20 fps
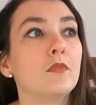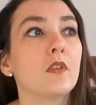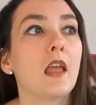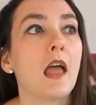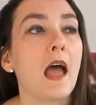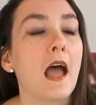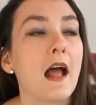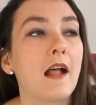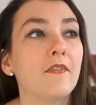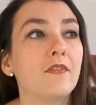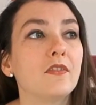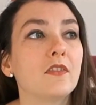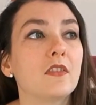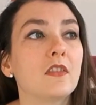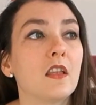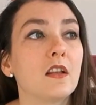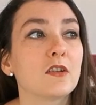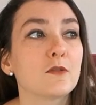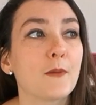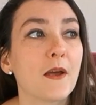And
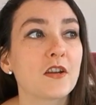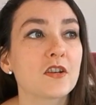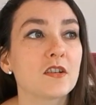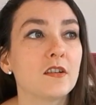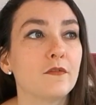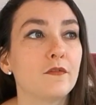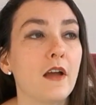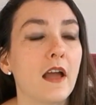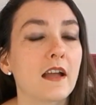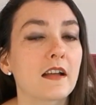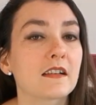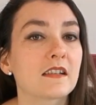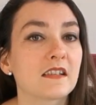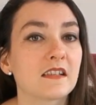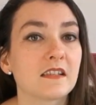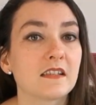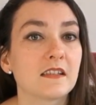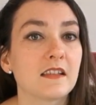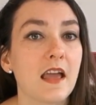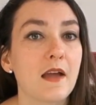the special
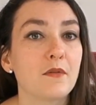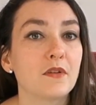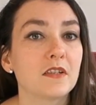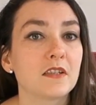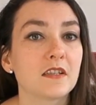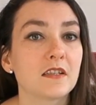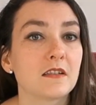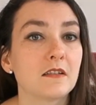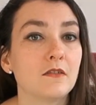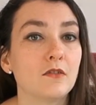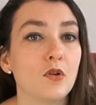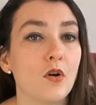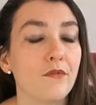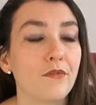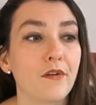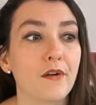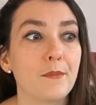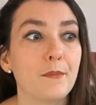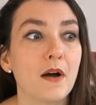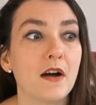effects, there was not
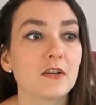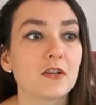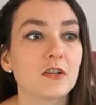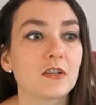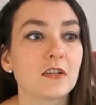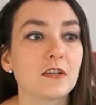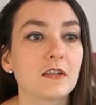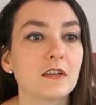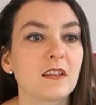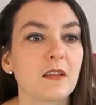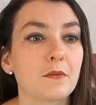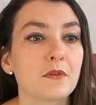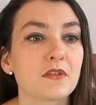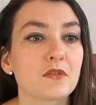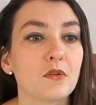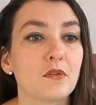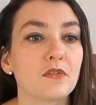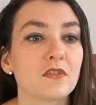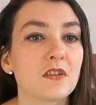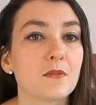very much. There was
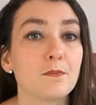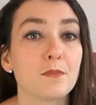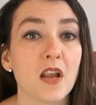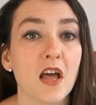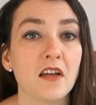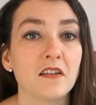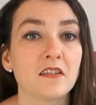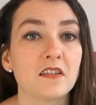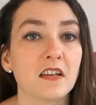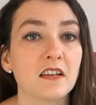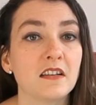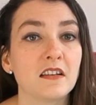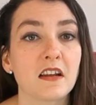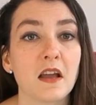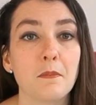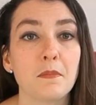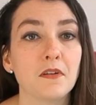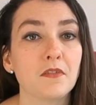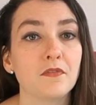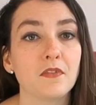sort of some blood and a
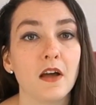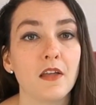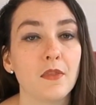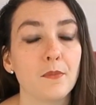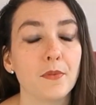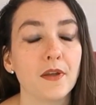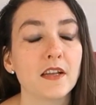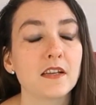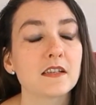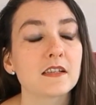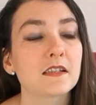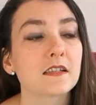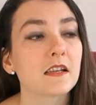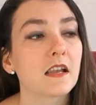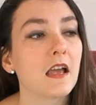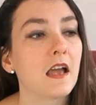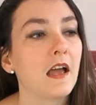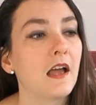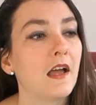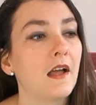couple of other bits,
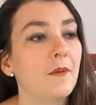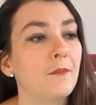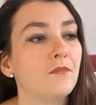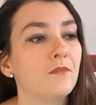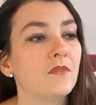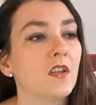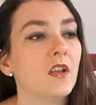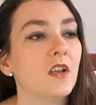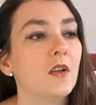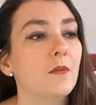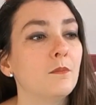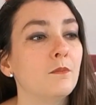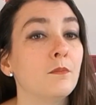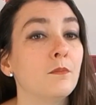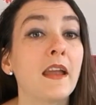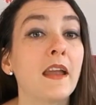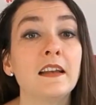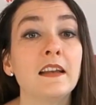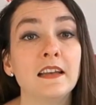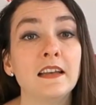
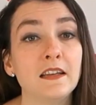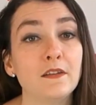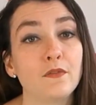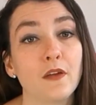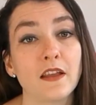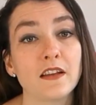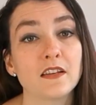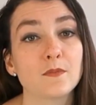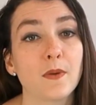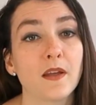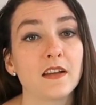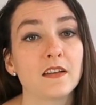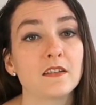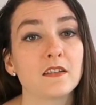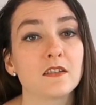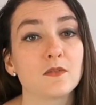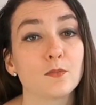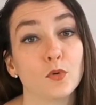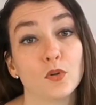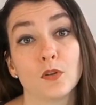mainly face
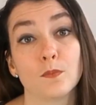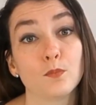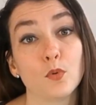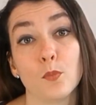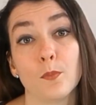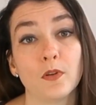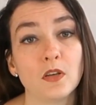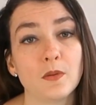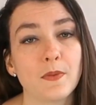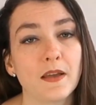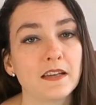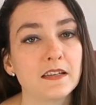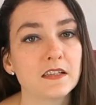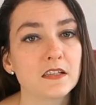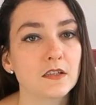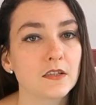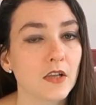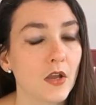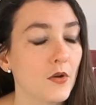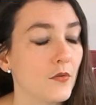paints or body
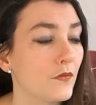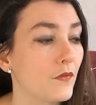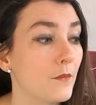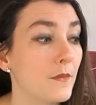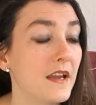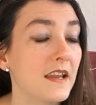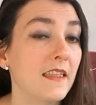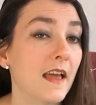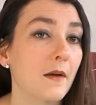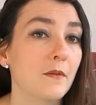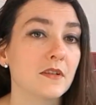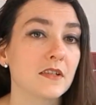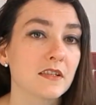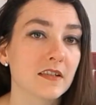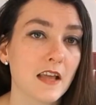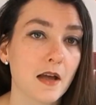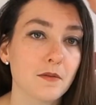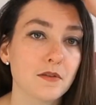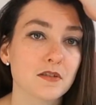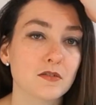paints. So for me, that was
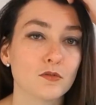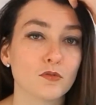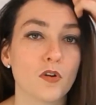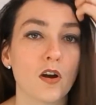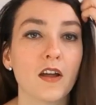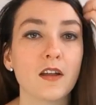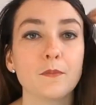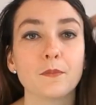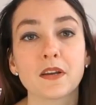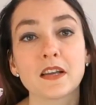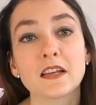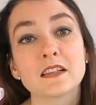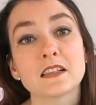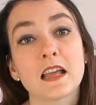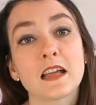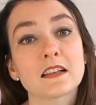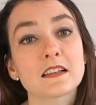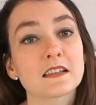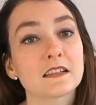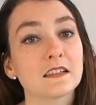all right, because
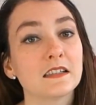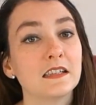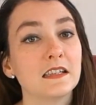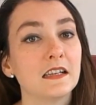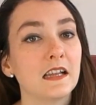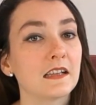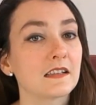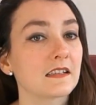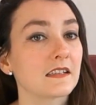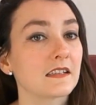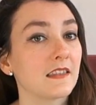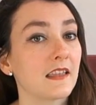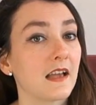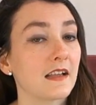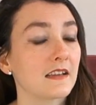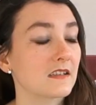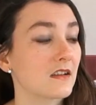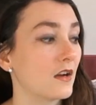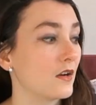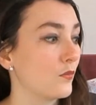that, as I
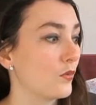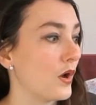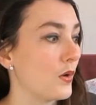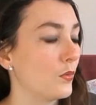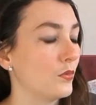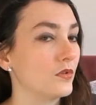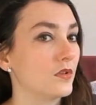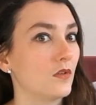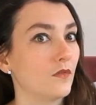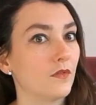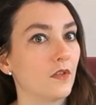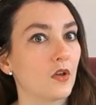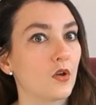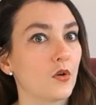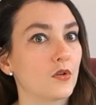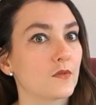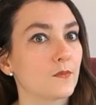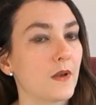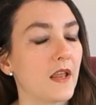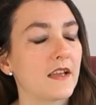that's kind of what I wanted for the
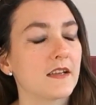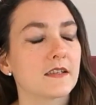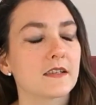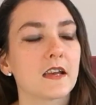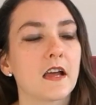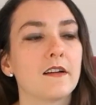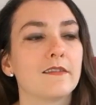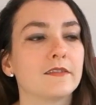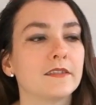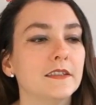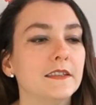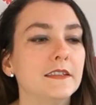cosplay stuff.